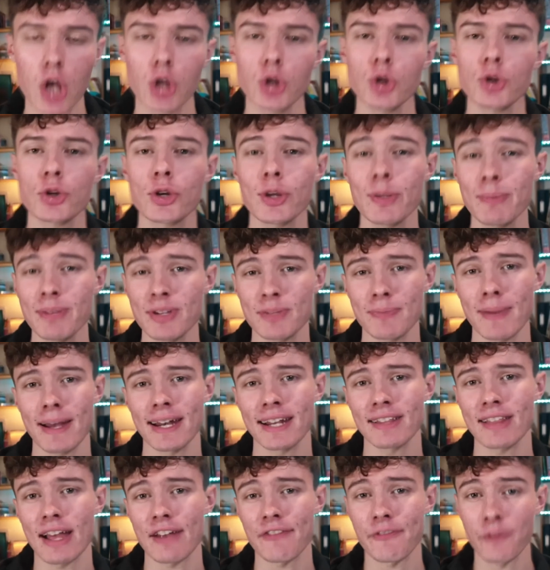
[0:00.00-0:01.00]
you could be
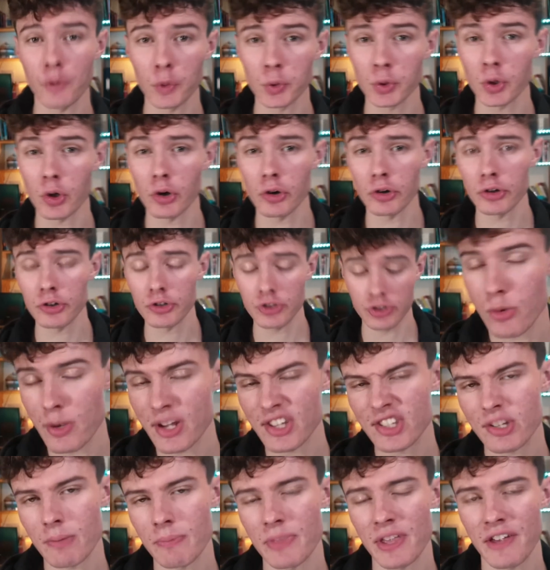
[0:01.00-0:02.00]
spending that four hours
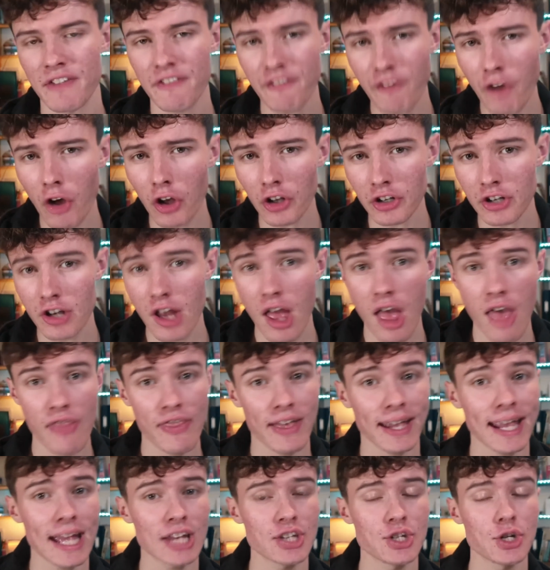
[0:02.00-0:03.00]
doing something fun
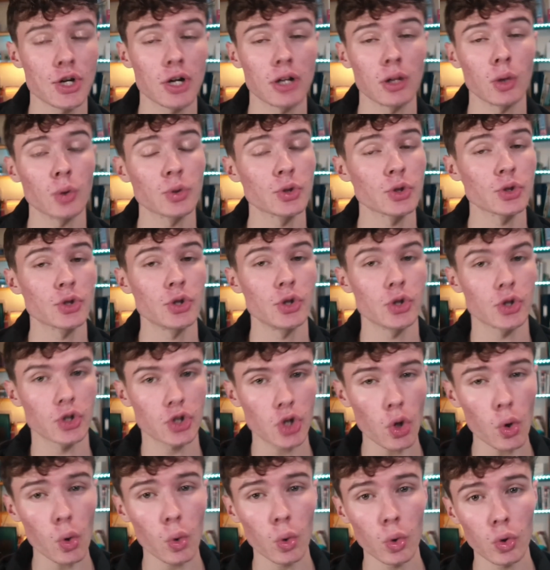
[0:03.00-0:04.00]
that gets you closer to your
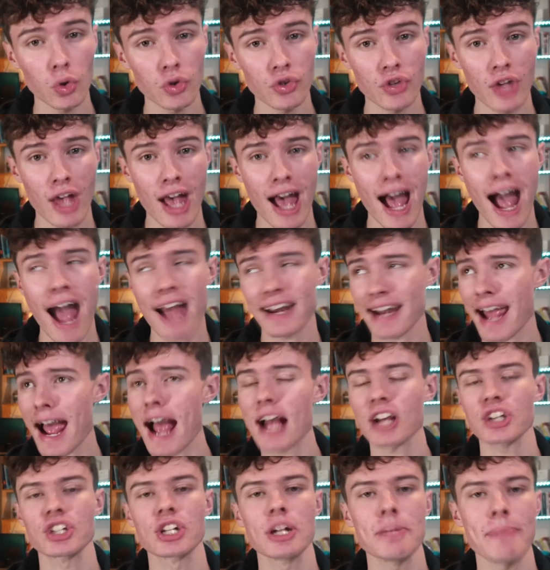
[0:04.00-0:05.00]
goals and
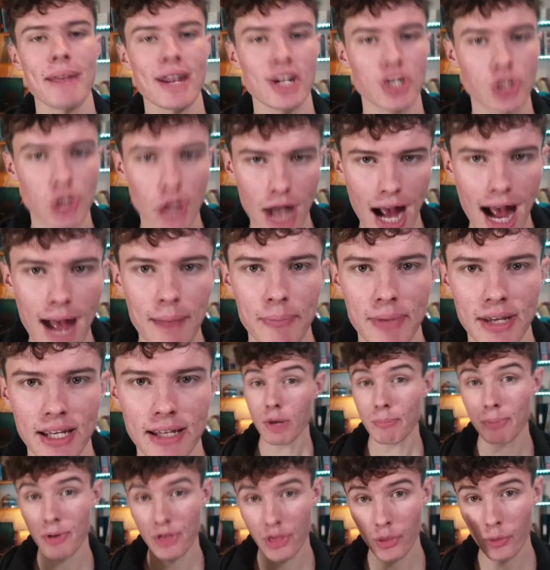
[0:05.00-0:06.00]
actually makes you happy.
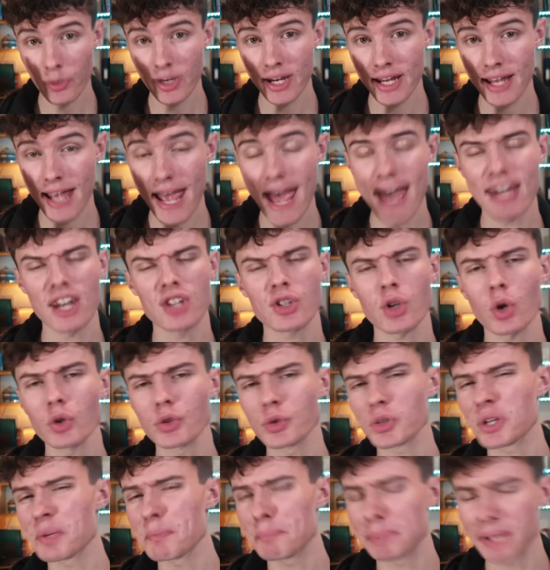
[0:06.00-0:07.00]
Number three, it has
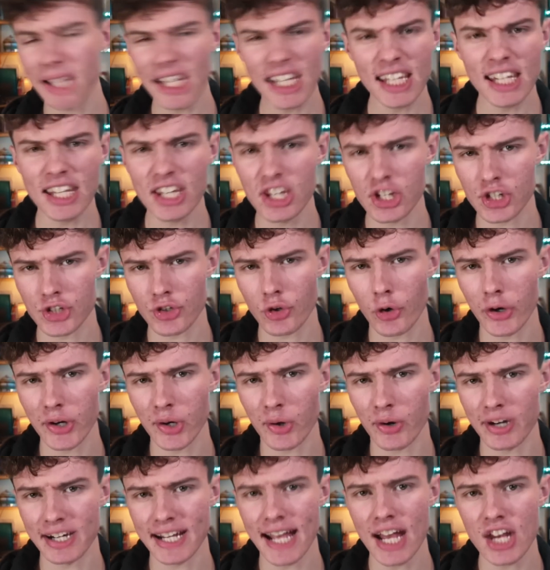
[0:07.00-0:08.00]
also completely destroyed
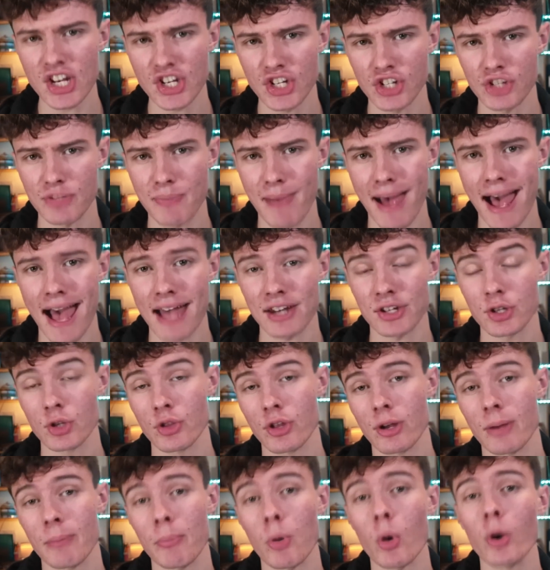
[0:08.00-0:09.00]
our attention span to
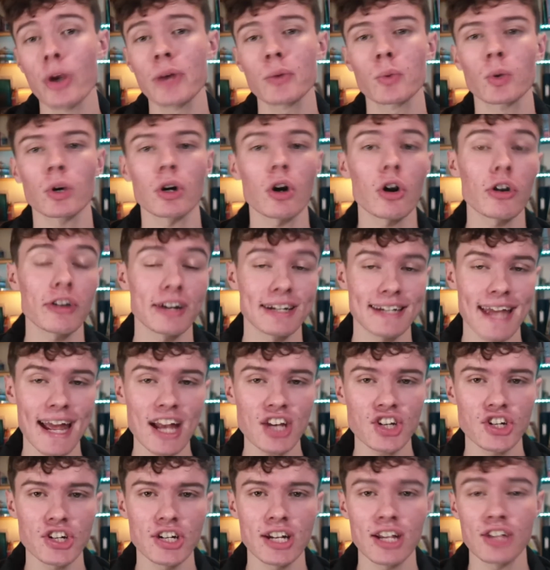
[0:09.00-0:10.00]
the point where our
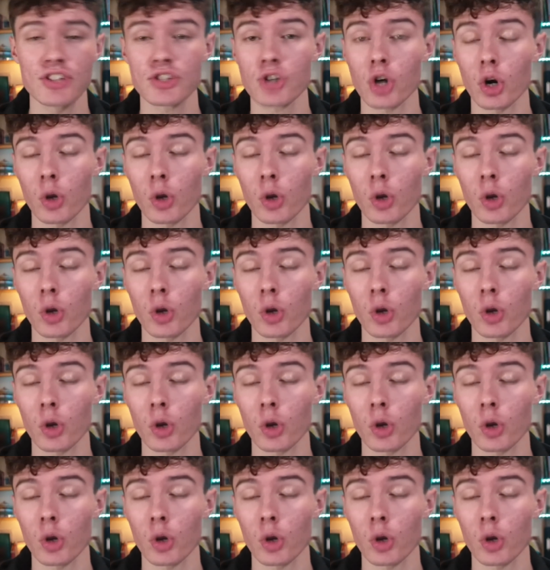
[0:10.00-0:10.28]
attention is now